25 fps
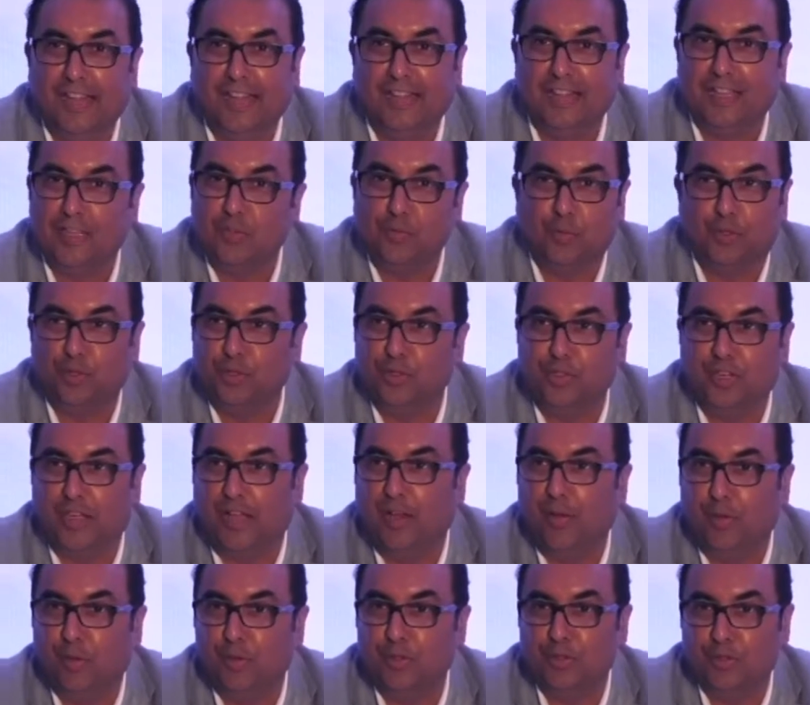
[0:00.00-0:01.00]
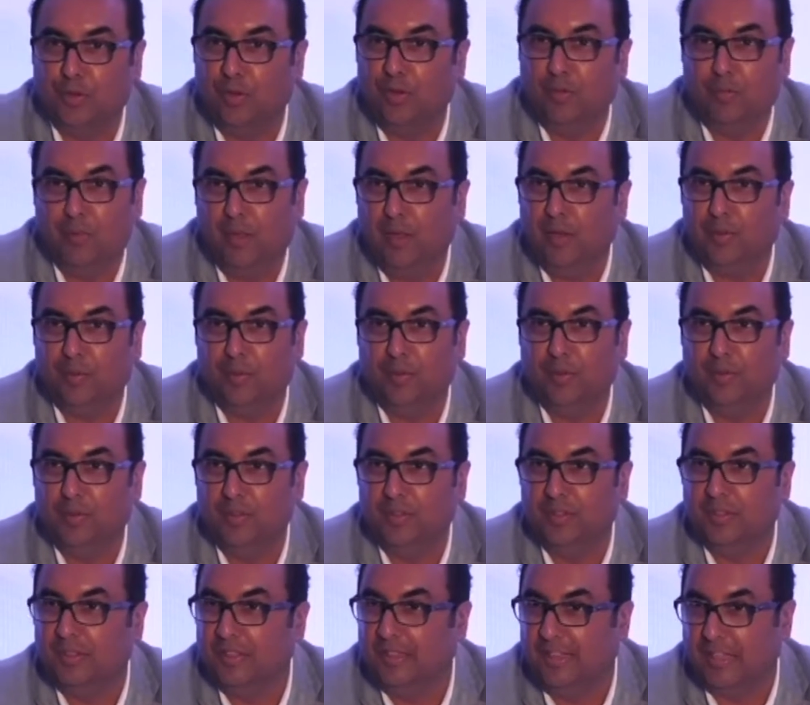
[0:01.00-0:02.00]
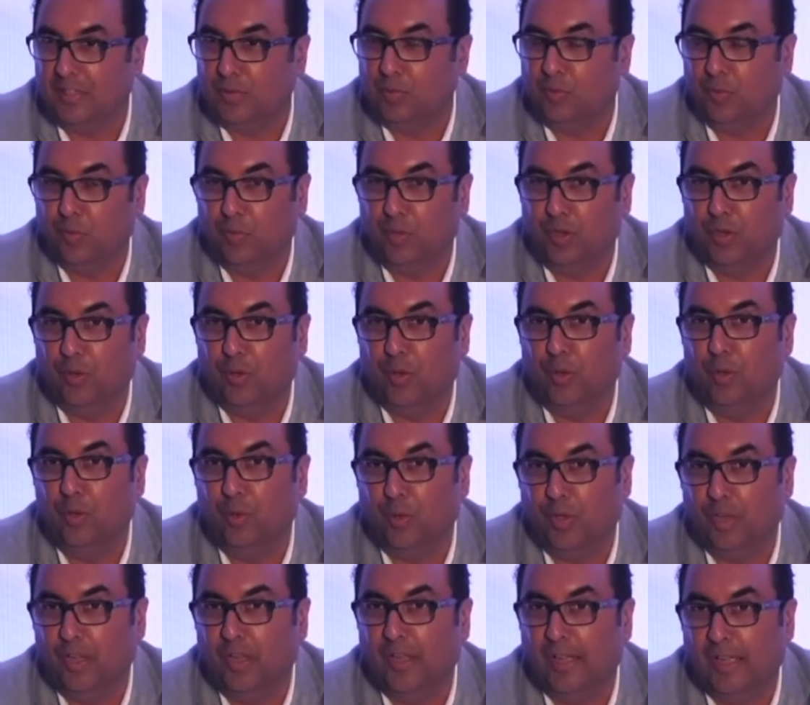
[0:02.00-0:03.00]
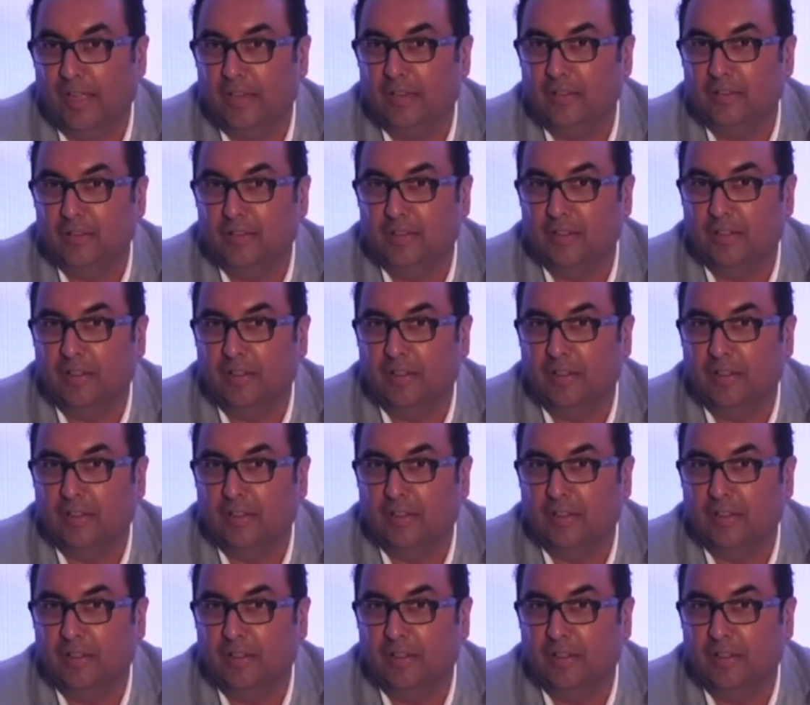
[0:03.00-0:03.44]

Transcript: And that's what the dialogue is all about. That's what we are all looking at,